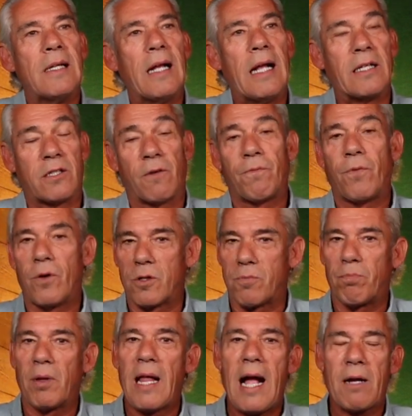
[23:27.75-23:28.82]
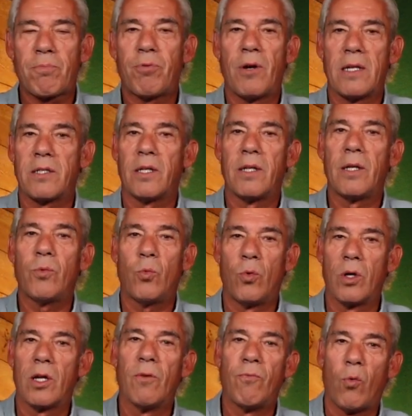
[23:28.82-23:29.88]
as a first black president,
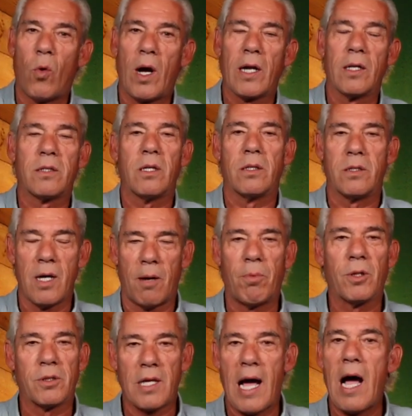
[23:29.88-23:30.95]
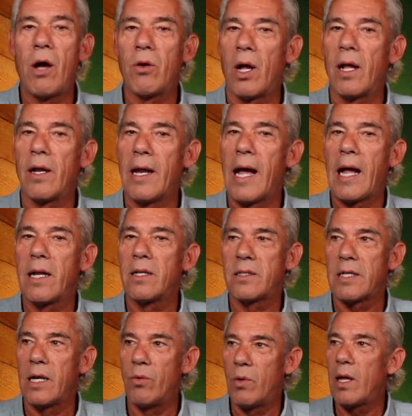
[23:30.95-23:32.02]
would have wanted to double down on that and
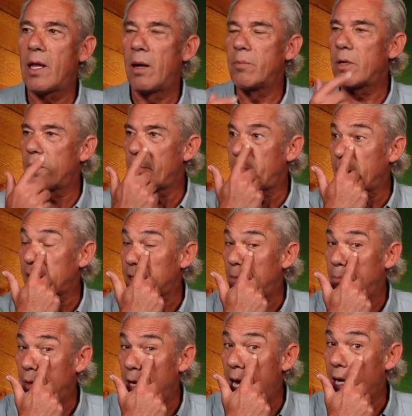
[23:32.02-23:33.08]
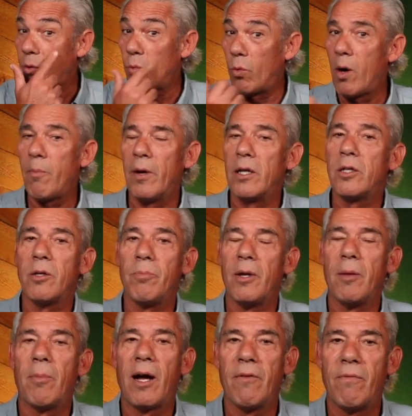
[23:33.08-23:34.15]
say, well, I'm going to pick a black woman to be
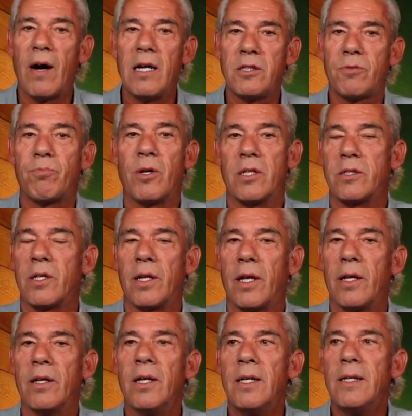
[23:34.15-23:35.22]
my vice president,